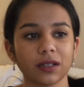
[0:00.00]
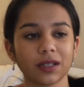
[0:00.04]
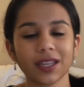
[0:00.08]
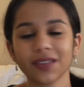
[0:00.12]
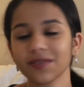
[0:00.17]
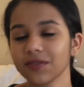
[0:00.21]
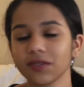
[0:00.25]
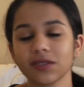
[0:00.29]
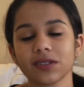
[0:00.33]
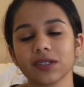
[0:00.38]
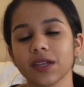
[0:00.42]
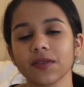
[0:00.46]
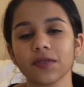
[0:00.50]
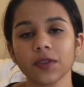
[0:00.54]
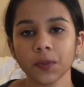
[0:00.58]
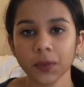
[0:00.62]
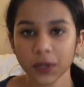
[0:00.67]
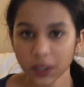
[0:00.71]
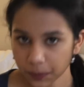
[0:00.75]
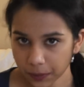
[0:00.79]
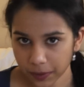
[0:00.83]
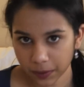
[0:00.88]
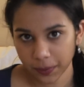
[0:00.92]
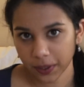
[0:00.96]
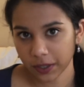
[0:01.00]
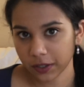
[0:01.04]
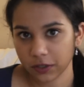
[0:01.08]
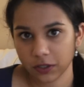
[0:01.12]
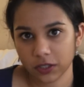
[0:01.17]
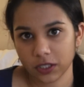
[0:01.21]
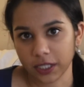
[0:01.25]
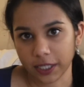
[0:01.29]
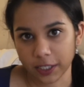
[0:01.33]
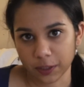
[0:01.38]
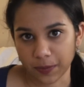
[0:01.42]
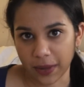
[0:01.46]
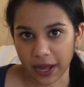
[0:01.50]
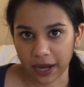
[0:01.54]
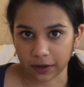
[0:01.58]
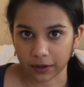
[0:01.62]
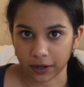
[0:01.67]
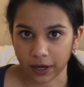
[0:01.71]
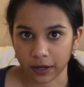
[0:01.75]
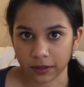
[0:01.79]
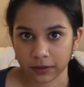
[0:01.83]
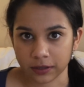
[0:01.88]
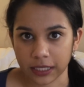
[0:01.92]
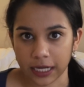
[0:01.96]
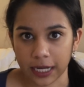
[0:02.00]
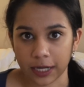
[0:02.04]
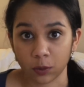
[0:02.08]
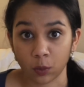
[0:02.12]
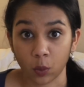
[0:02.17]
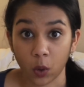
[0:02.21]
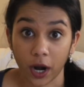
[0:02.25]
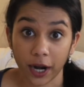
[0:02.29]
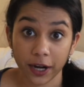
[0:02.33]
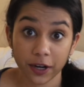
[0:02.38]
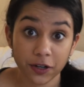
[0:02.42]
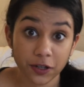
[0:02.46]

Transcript: just give them a little bit about your CS background and why